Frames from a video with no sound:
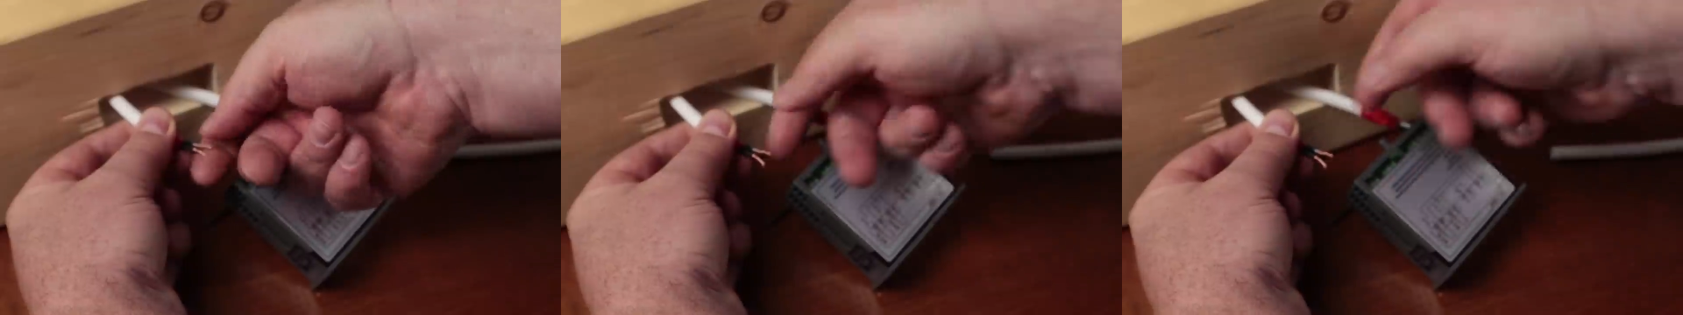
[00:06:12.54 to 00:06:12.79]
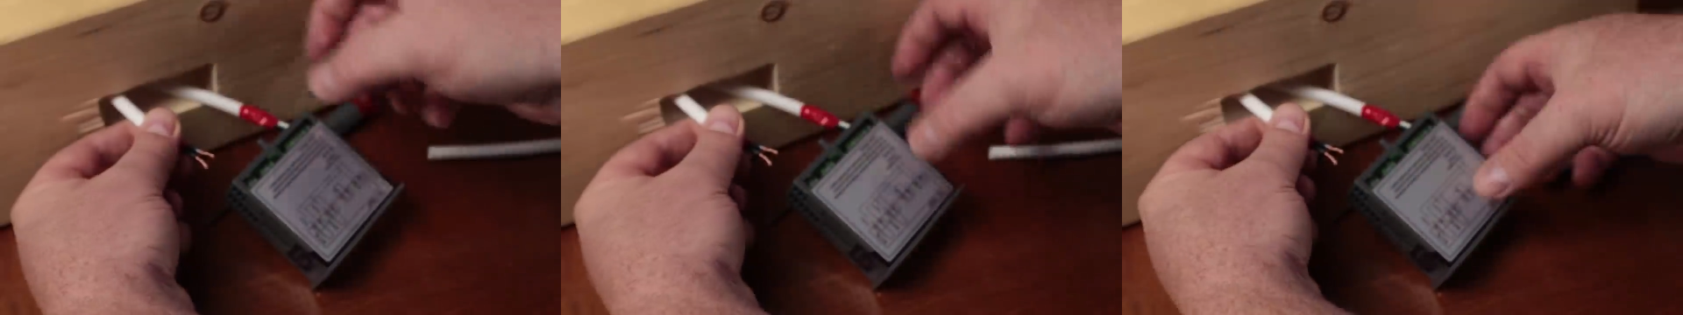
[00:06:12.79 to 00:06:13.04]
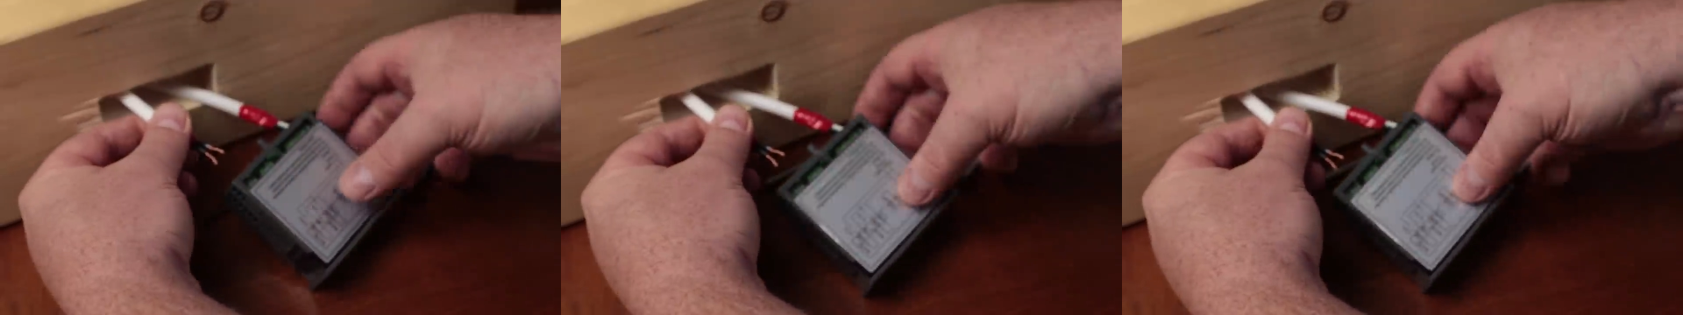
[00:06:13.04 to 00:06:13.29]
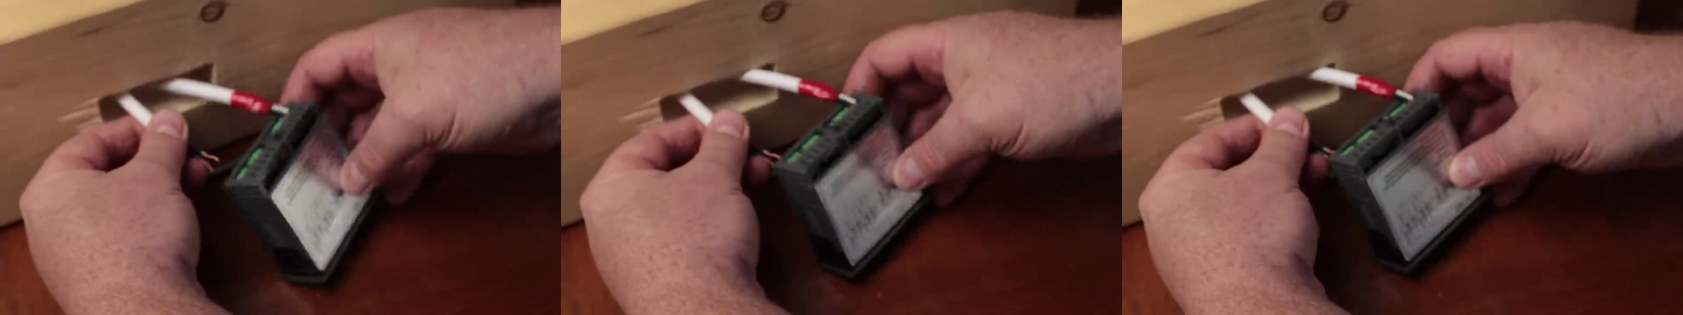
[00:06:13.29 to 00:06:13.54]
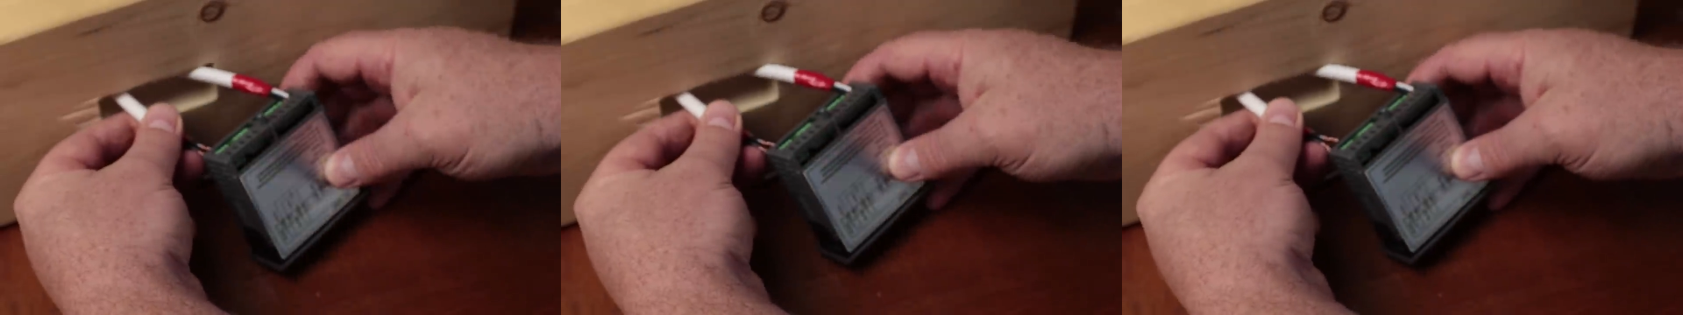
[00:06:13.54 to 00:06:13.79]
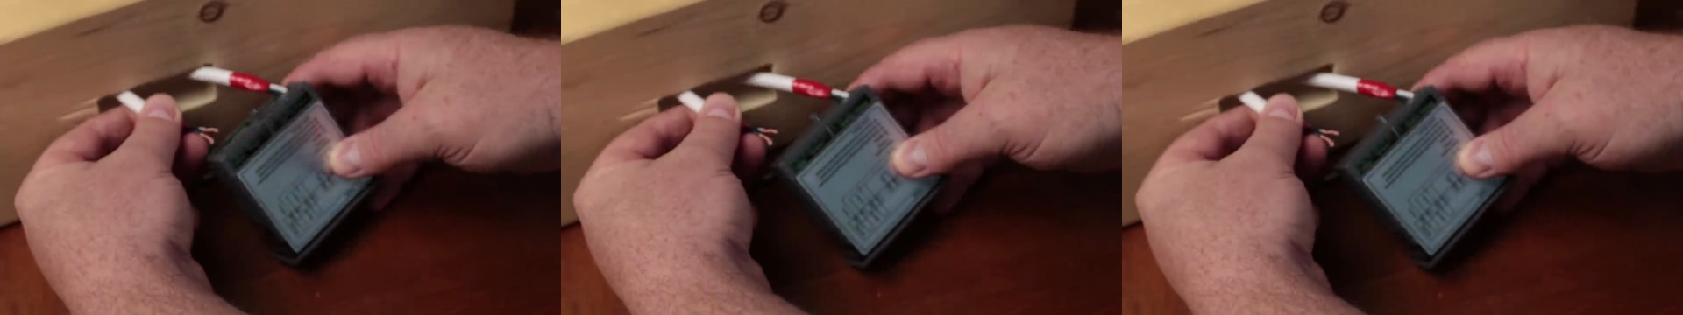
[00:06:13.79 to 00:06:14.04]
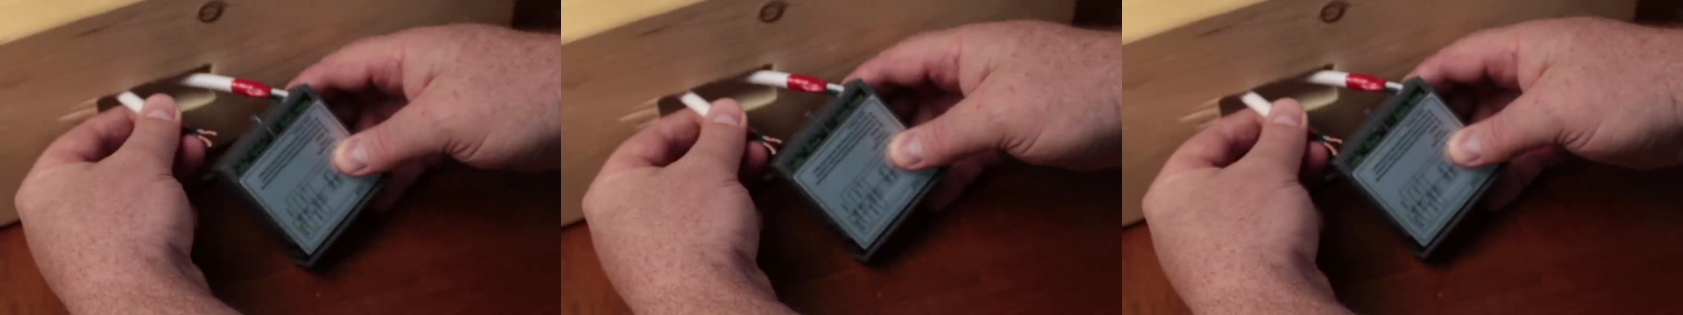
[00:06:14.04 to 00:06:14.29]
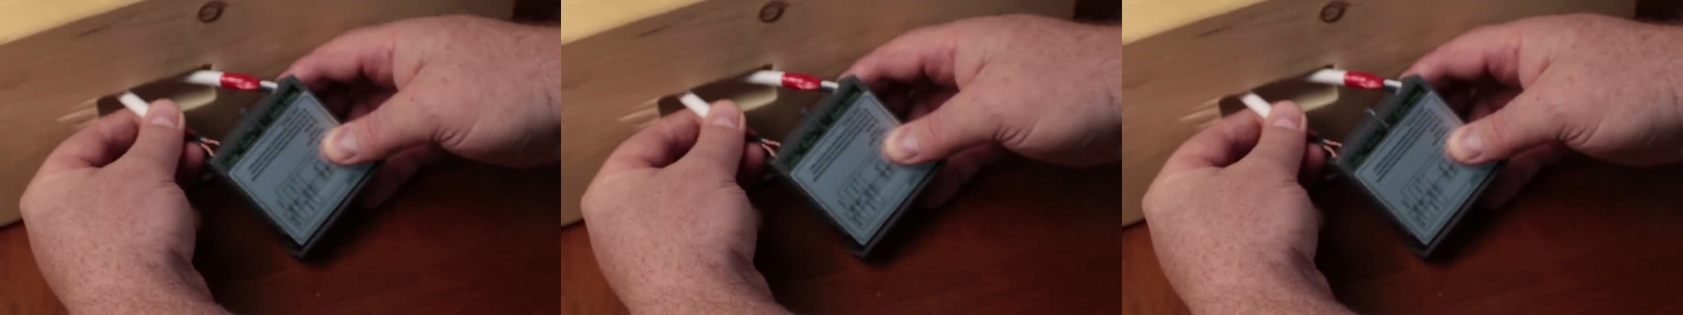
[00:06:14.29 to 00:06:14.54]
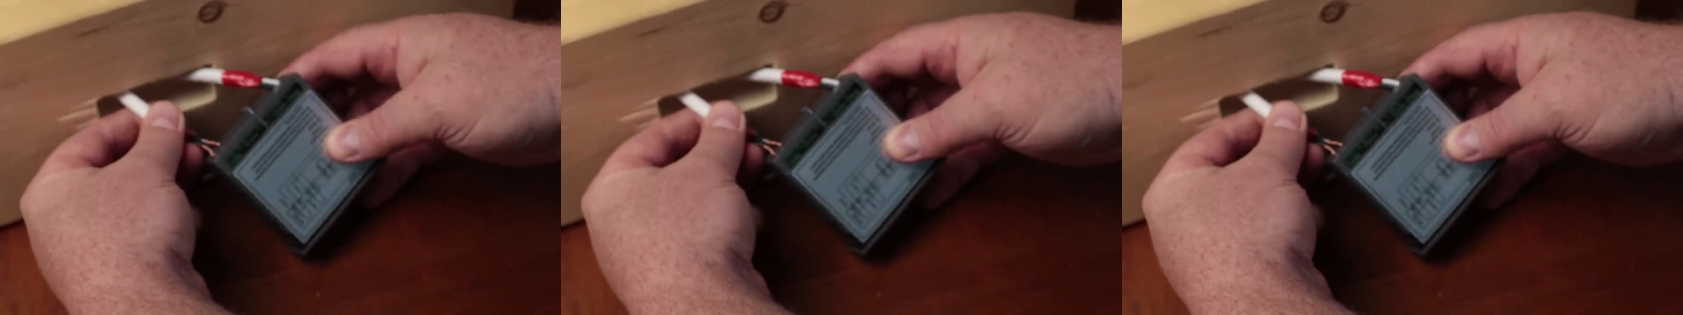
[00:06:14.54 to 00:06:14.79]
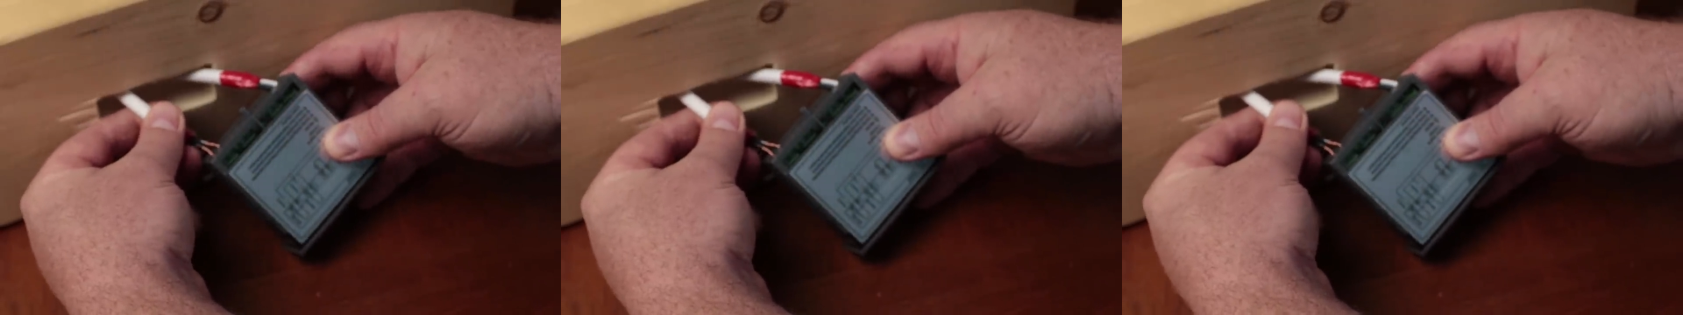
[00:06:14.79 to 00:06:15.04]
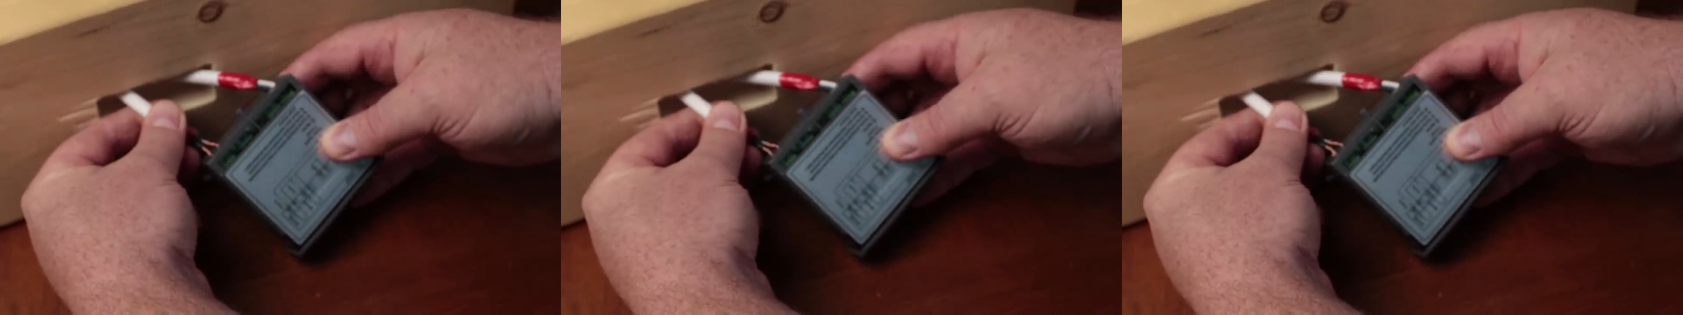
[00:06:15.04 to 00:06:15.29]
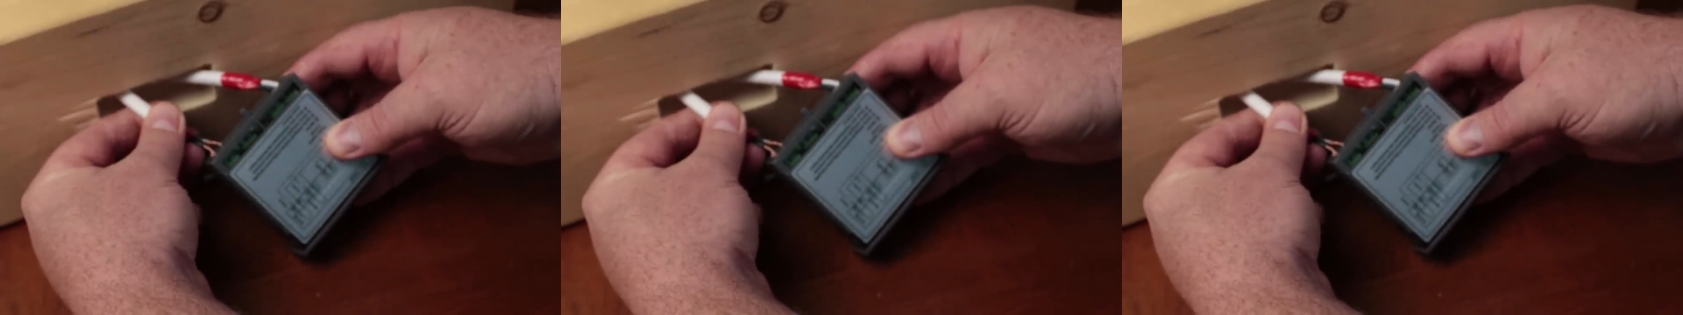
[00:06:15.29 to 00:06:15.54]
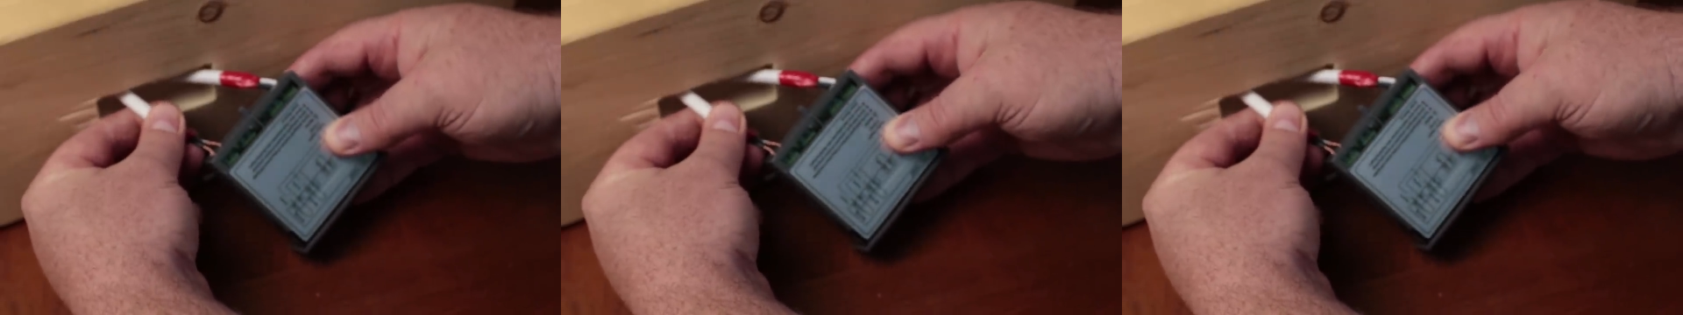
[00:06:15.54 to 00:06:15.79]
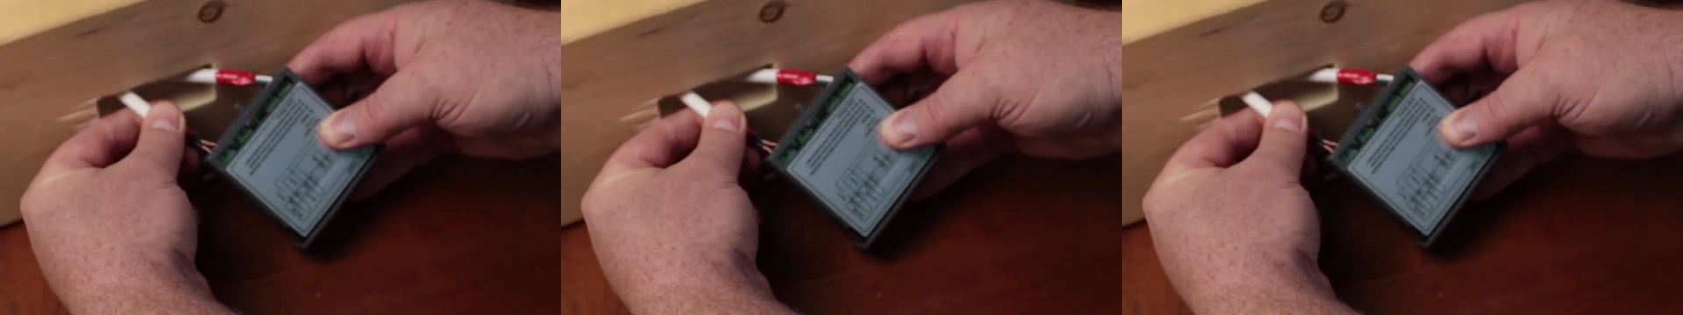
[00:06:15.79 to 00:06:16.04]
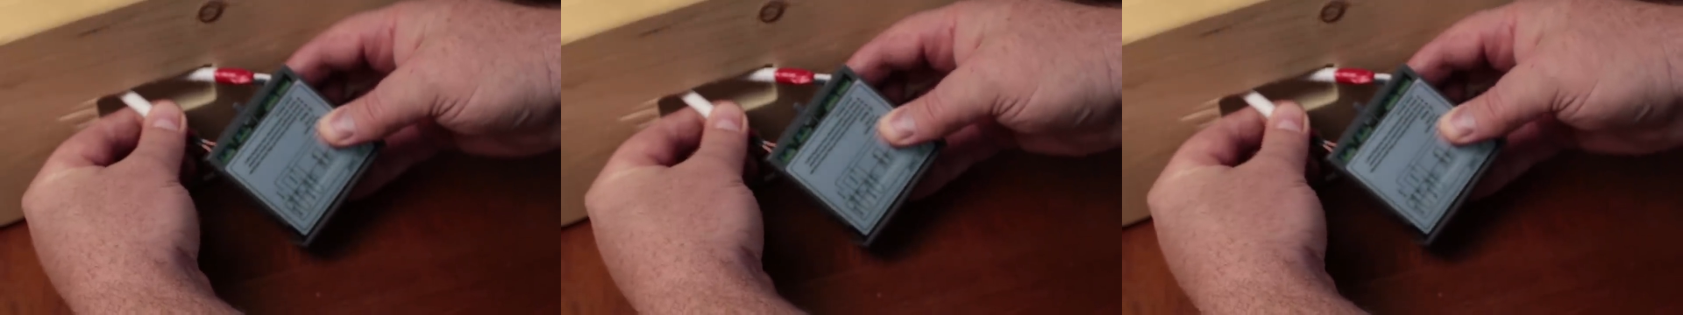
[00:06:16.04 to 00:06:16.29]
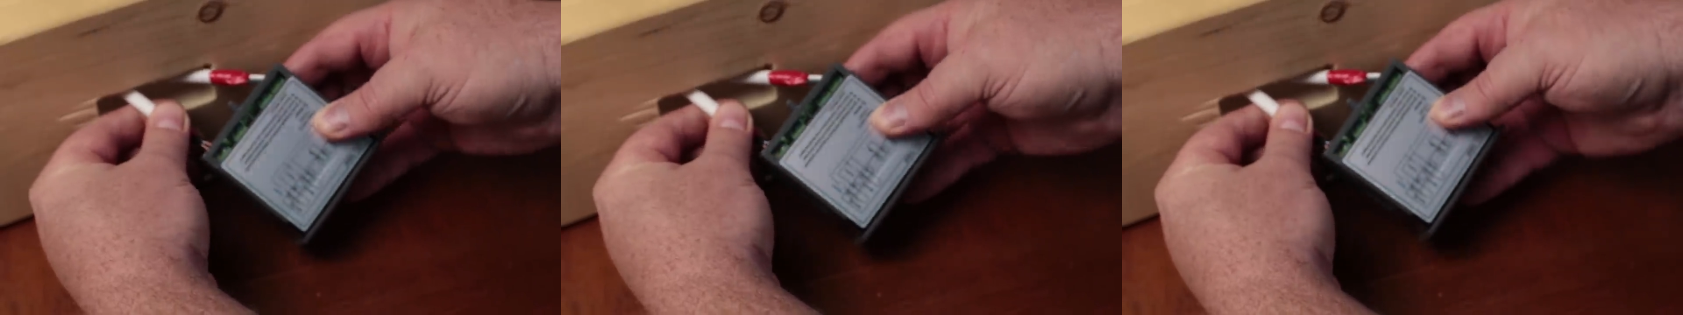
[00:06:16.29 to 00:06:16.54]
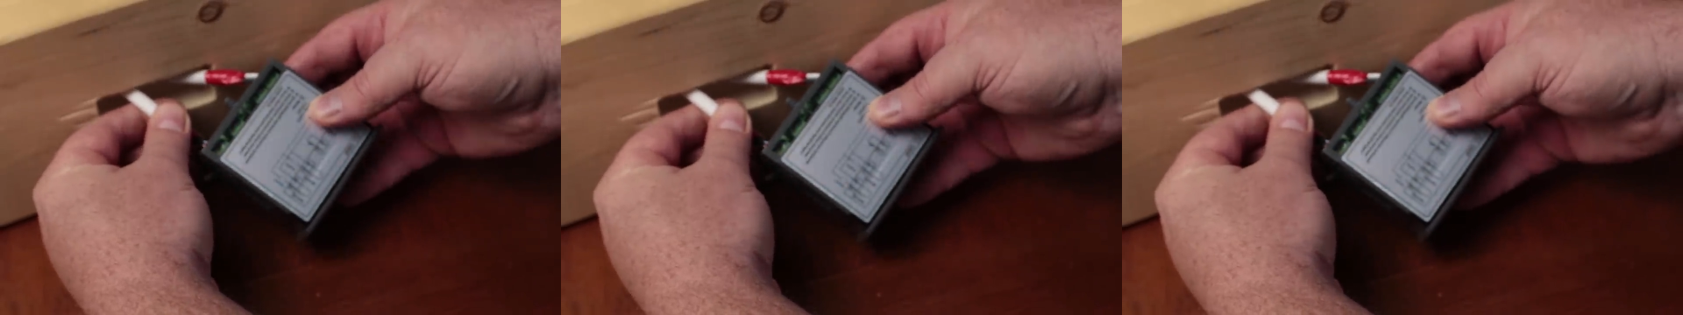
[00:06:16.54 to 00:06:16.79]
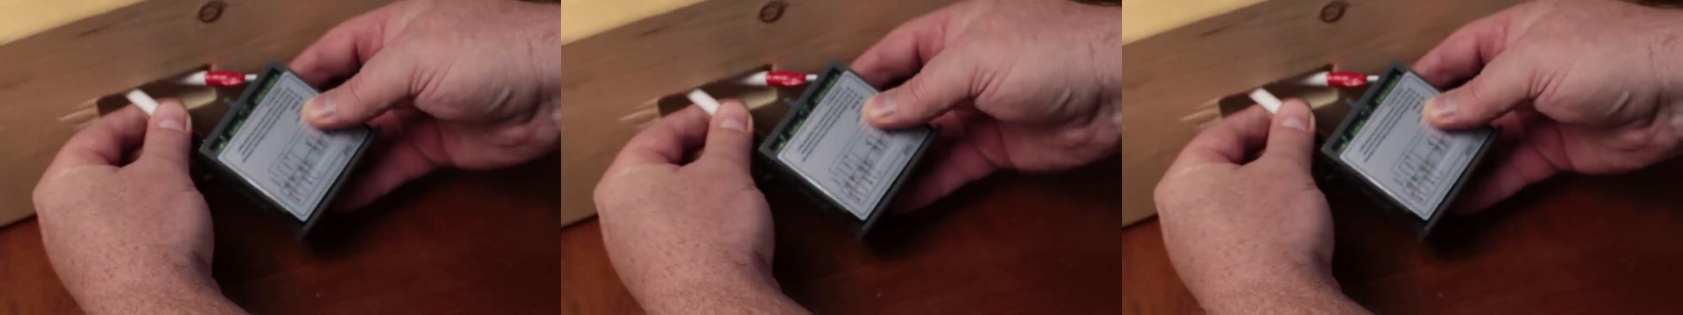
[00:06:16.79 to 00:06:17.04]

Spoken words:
[unreadable: no face in view]